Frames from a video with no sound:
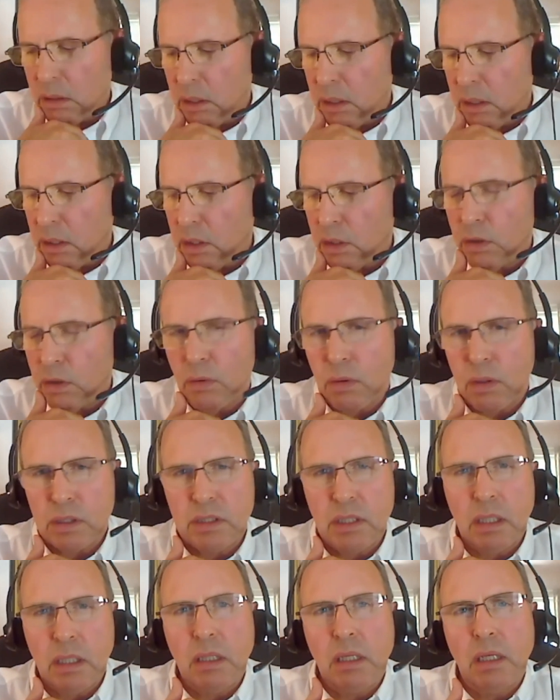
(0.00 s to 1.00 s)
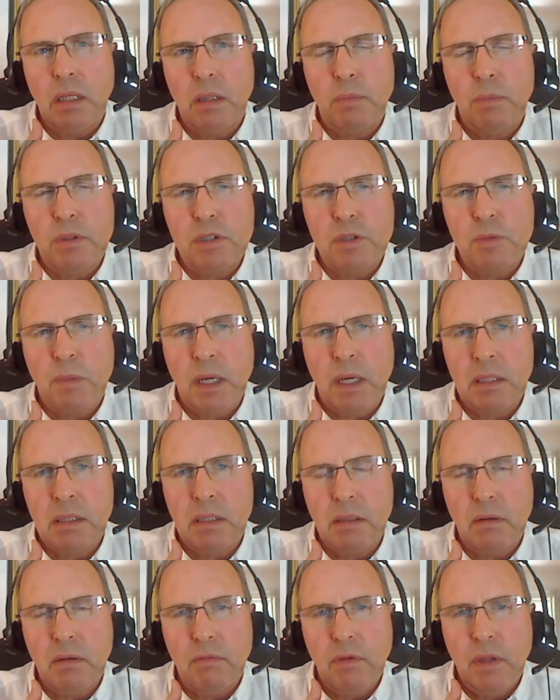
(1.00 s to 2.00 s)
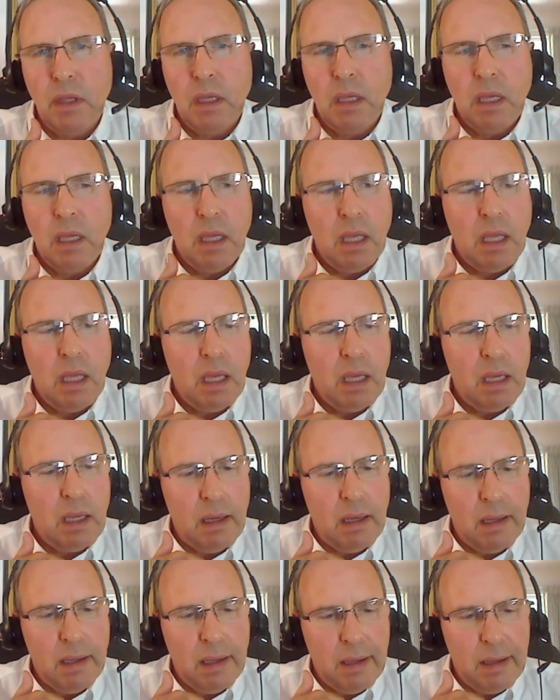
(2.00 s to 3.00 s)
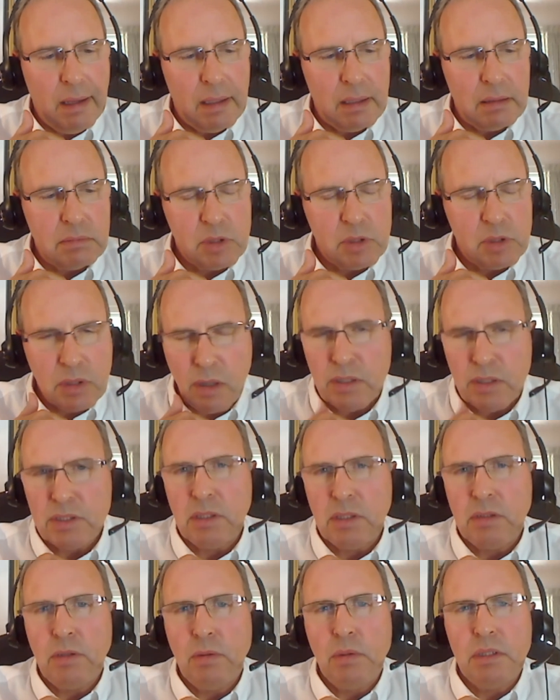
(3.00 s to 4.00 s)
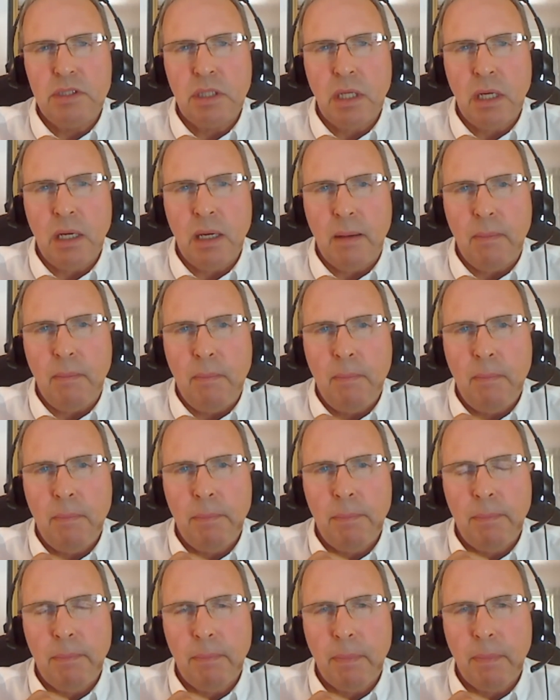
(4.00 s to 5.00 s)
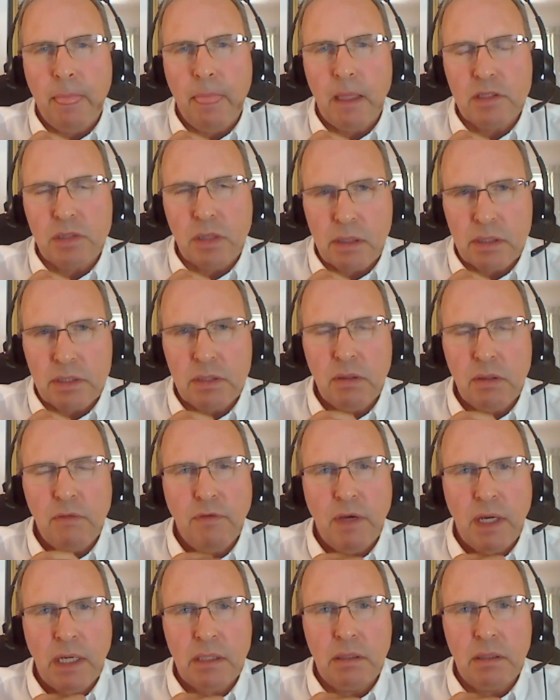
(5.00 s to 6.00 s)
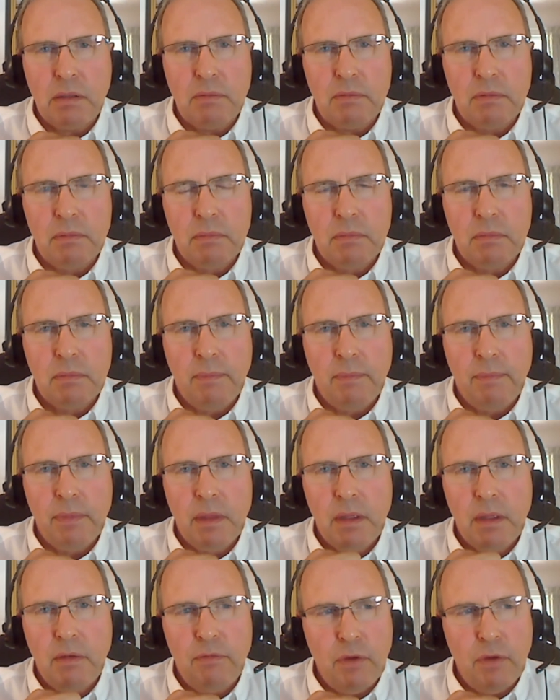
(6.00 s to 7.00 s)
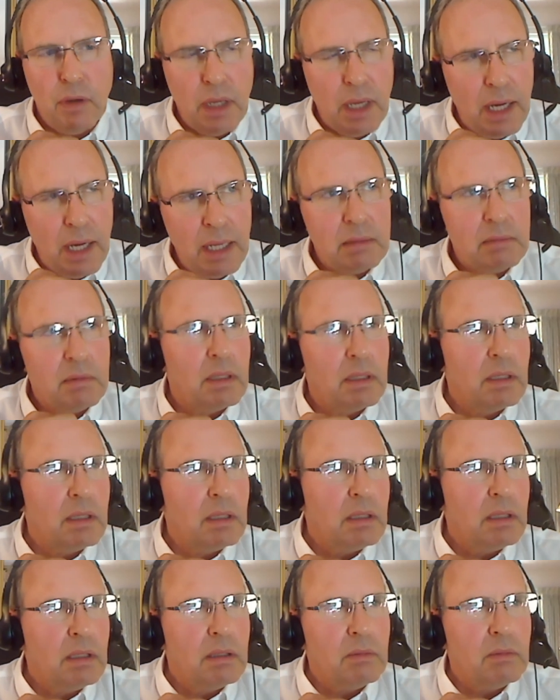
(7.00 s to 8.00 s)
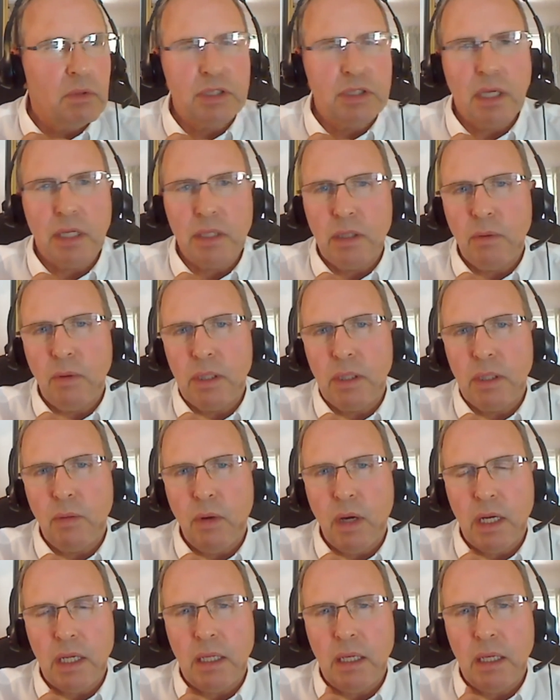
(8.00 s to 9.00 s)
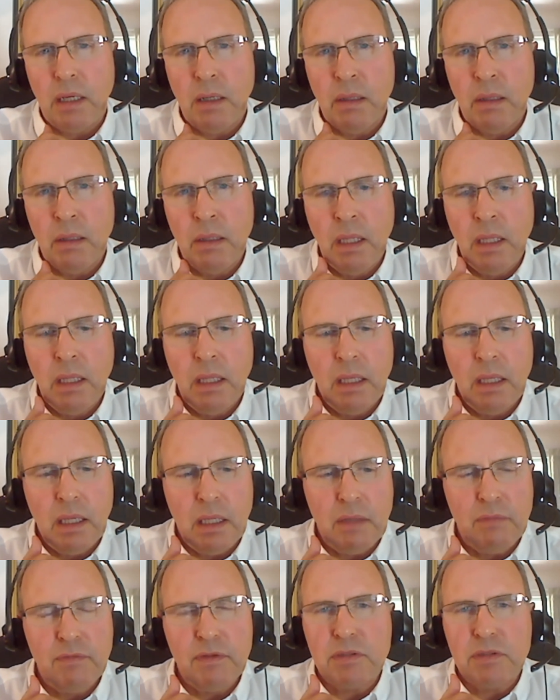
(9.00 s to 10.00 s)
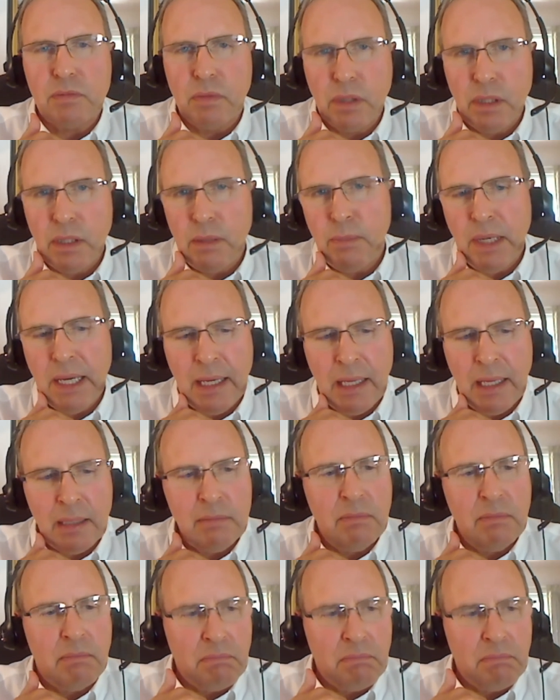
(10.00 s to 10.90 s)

an authoritarian perspective as long as you do the job as long as you're effective. If you're not, we'll tell you what you want to hear. And if it's really bad,